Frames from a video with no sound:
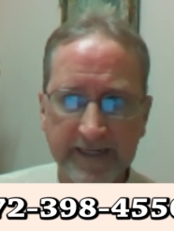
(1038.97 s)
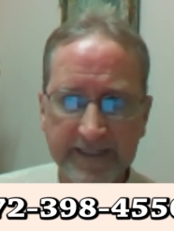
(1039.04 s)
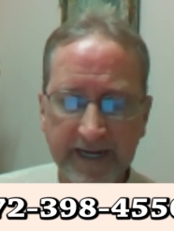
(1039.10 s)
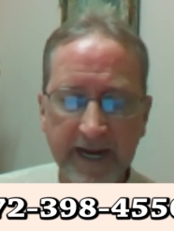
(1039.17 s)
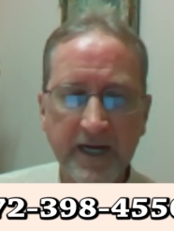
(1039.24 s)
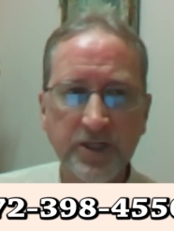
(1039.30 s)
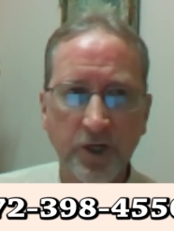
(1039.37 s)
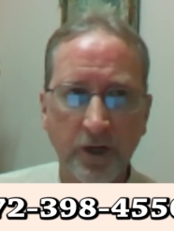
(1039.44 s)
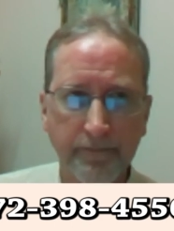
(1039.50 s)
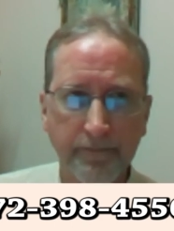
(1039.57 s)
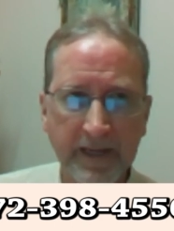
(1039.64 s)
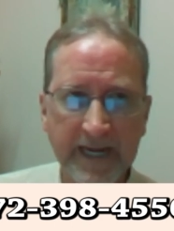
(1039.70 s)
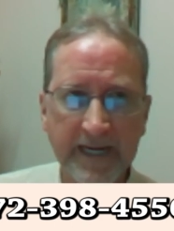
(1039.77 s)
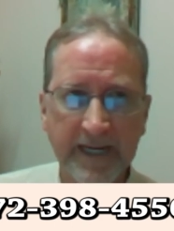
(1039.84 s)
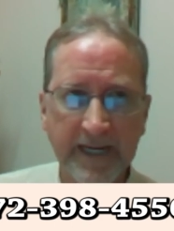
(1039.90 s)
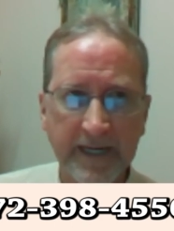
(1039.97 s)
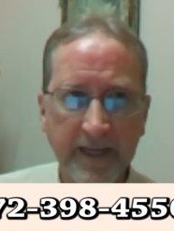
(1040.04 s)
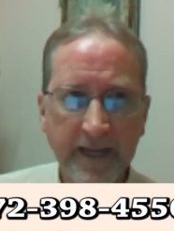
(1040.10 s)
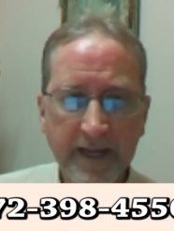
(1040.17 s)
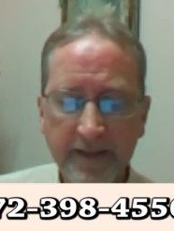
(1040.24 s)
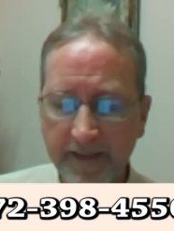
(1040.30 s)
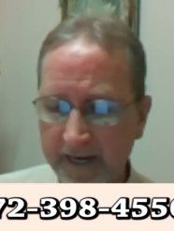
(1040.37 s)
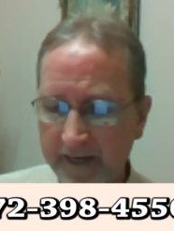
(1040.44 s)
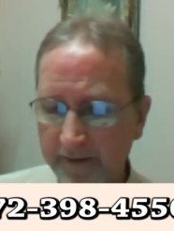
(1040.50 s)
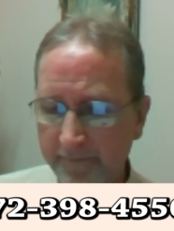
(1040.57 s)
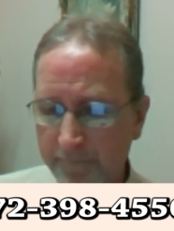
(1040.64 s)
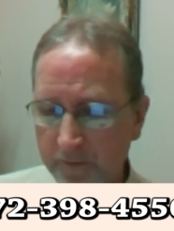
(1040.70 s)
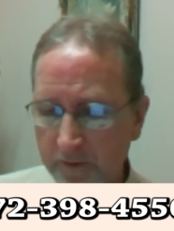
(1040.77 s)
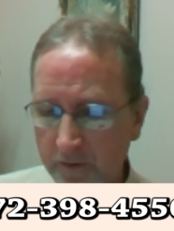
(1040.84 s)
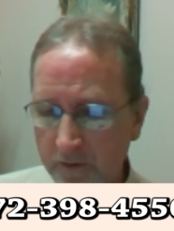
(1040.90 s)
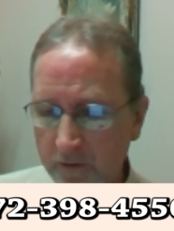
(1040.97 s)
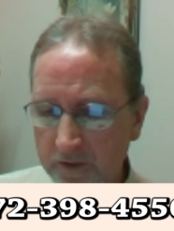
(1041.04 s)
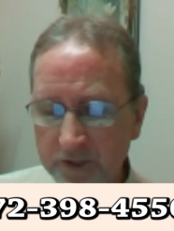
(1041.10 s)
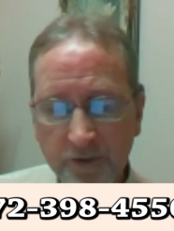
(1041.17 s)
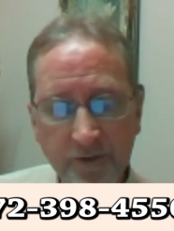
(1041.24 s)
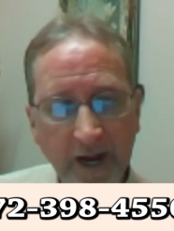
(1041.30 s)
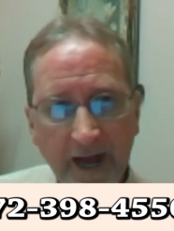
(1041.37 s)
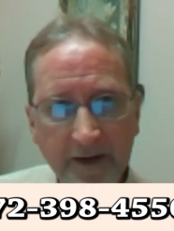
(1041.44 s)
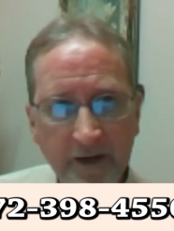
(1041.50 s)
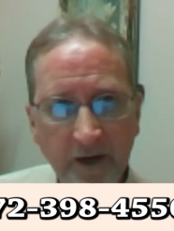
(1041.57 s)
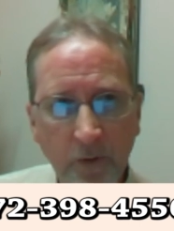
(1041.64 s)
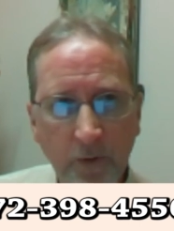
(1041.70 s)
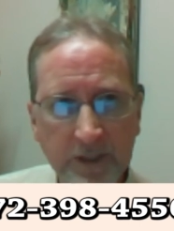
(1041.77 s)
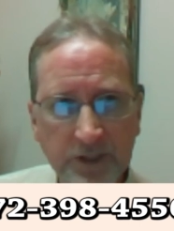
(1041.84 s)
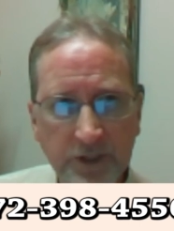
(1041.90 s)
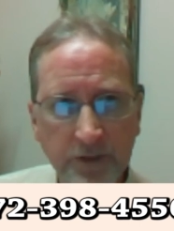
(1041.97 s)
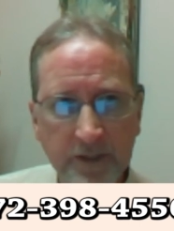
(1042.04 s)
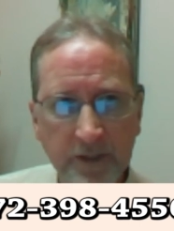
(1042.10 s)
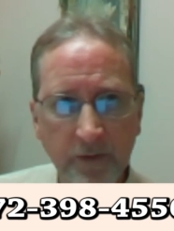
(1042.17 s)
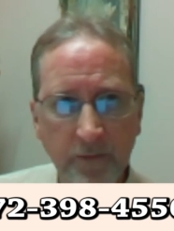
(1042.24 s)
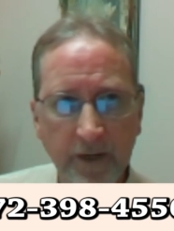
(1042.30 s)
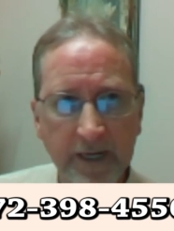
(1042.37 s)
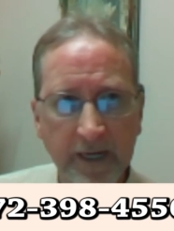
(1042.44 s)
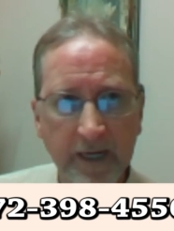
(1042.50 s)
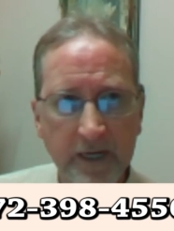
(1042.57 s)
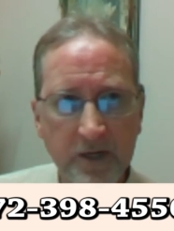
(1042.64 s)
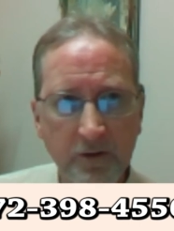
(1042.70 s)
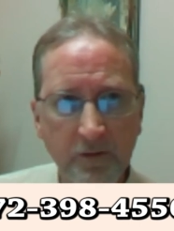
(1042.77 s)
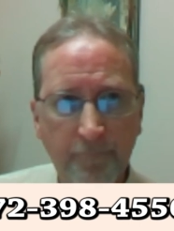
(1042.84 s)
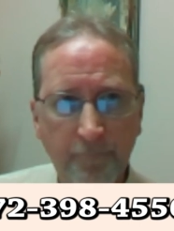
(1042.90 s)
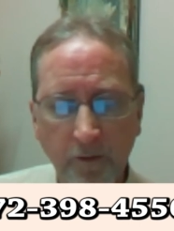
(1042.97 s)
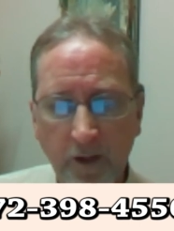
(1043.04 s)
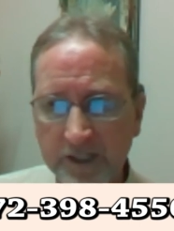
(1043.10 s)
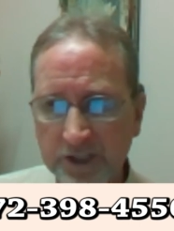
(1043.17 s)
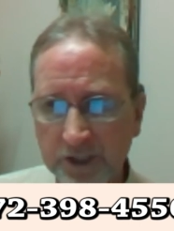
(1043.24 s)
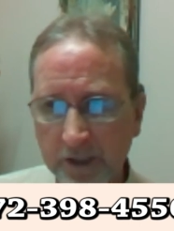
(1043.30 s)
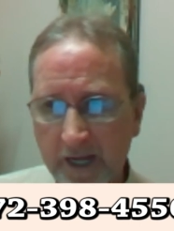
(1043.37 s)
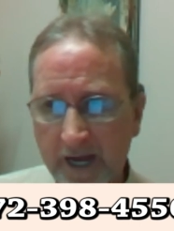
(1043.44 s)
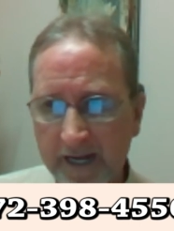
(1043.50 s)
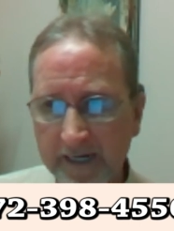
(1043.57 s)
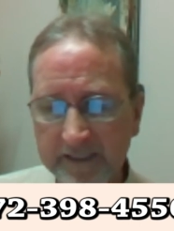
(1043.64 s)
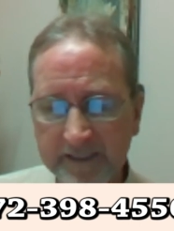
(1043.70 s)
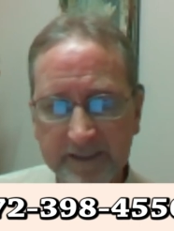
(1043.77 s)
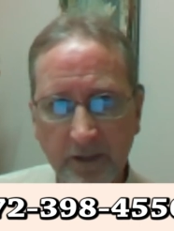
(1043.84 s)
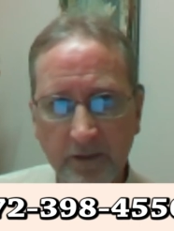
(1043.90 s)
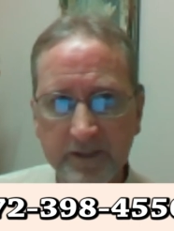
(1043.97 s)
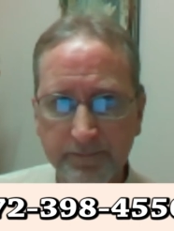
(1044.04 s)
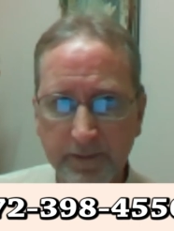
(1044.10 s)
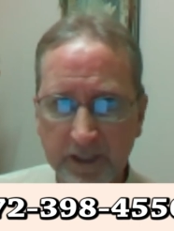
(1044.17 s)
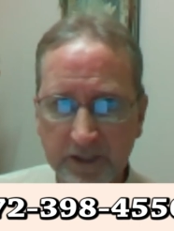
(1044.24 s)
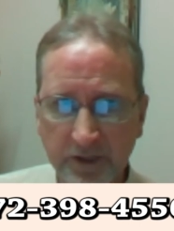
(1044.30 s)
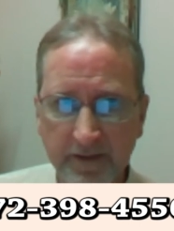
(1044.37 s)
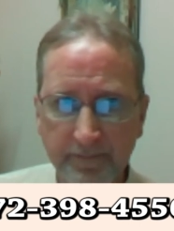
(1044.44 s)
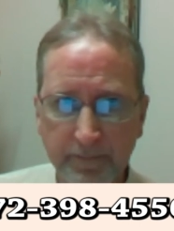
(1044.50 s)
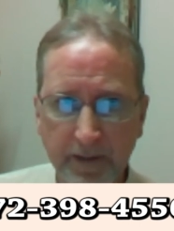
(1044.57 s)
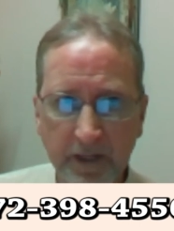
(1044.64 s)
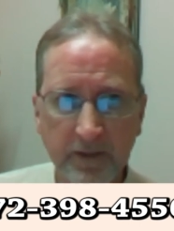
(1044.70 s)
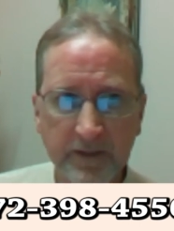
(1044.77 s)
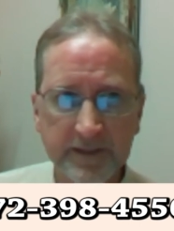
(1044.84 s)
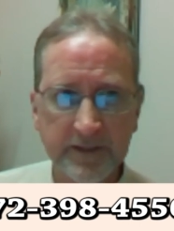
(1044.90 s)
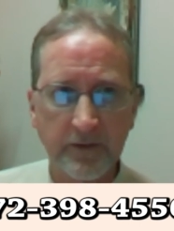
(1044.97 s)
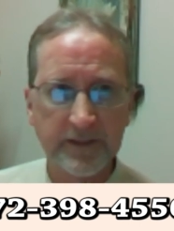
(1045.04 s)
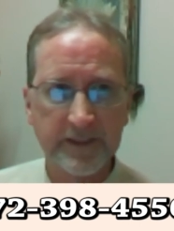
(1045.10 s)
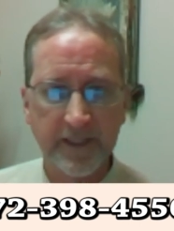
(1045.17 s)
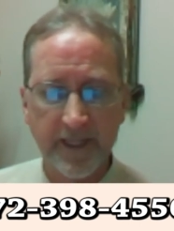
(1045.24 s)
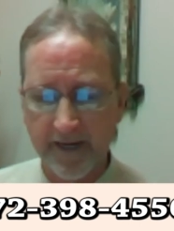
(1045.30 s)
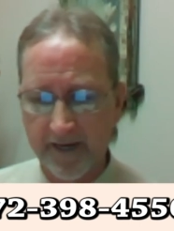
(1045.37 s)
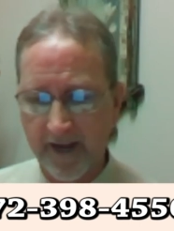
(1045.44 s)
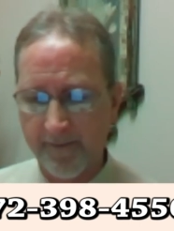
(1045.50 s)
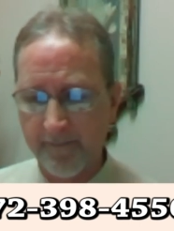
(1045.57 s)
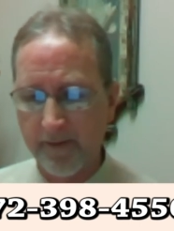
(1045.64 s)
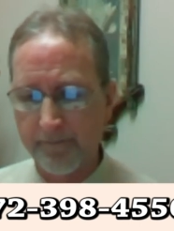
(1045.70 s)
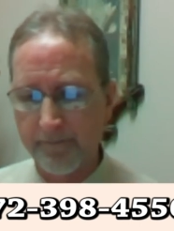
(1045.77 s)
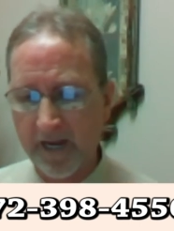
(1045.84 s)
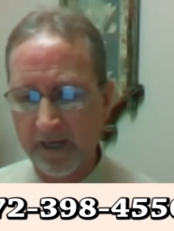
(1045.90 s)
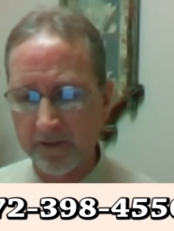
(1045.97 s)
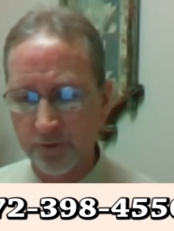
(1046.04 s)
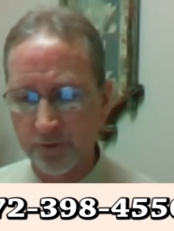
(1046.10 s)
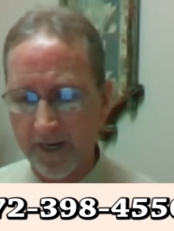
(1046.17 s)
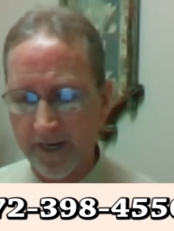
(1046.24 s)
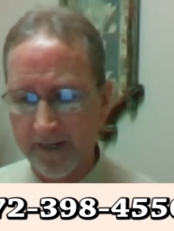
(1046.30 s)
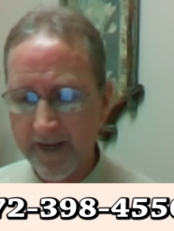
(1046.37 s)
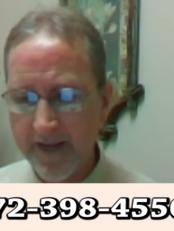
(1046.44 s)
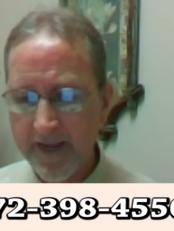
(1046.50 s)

Danger meaning that if you do not know what you're doing and you flush a lot of stones, especially bigger stones in that common bile tract,